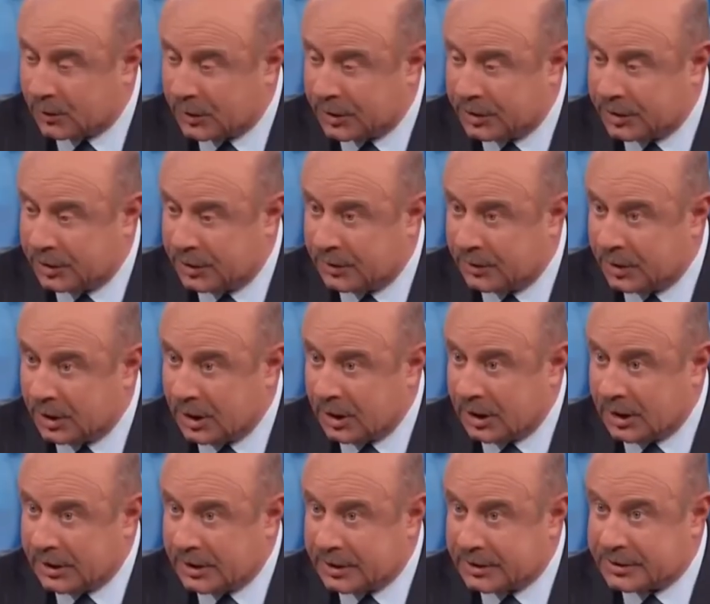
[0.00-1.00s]
with you
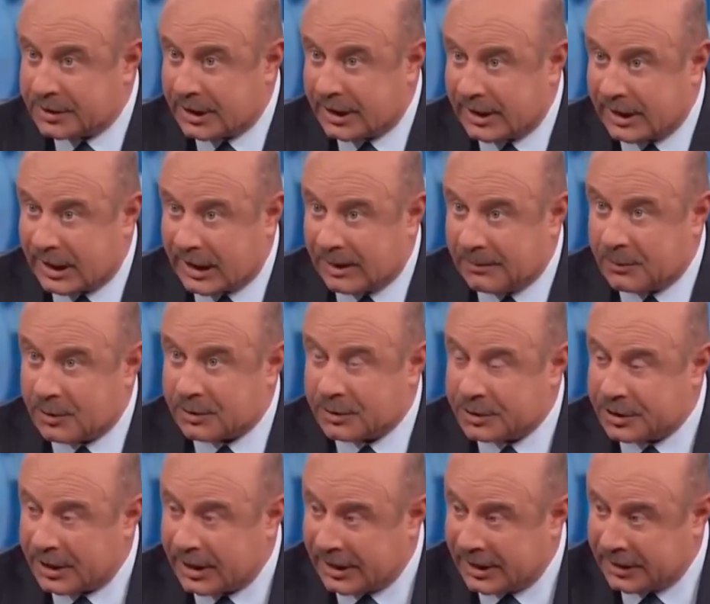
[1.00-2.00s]
to say, I'm going to
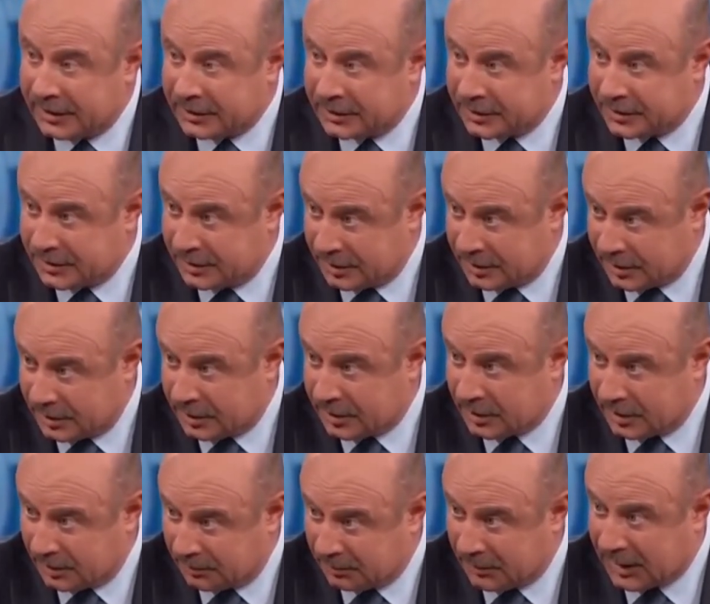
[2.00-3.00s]
change
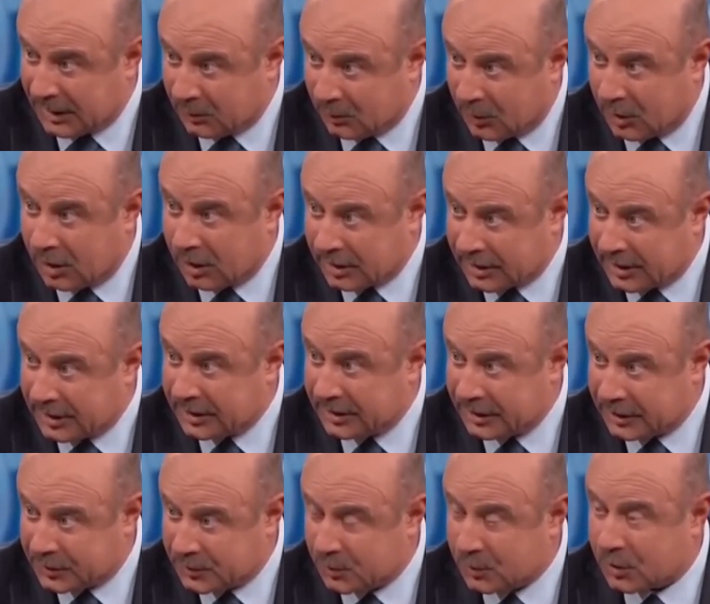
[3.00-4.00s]
my walk in
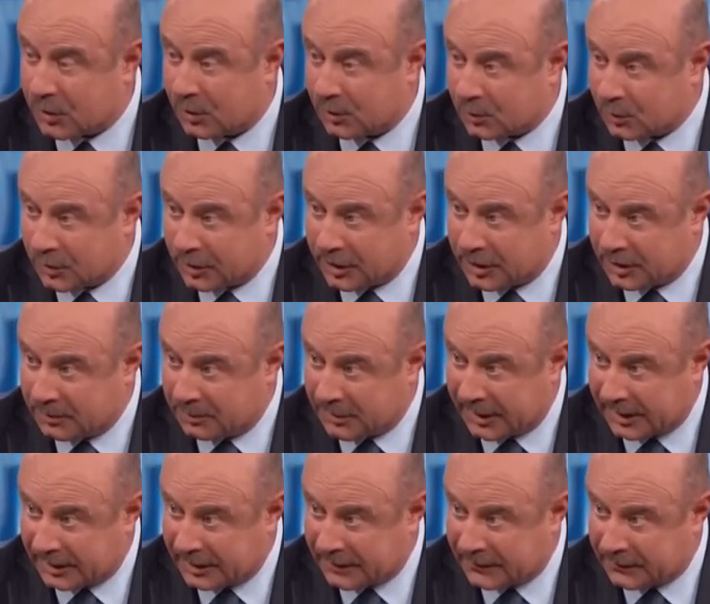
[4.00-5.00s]
this world. We're going to
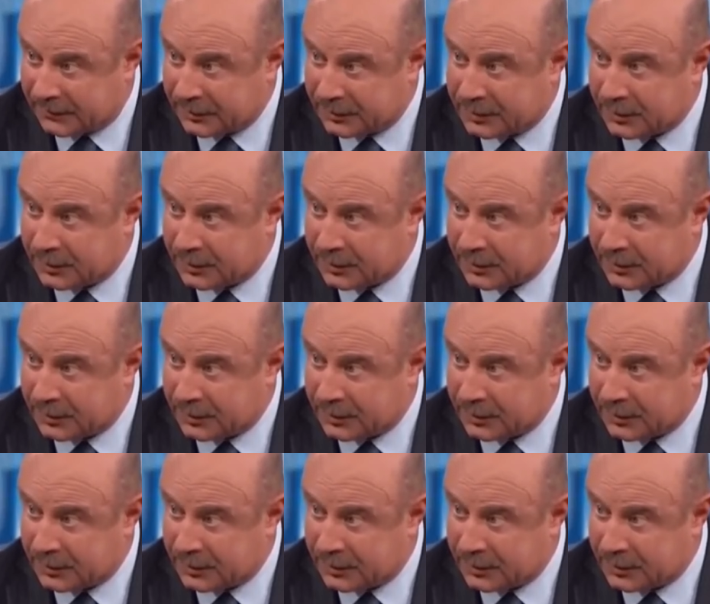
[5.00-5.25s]
make different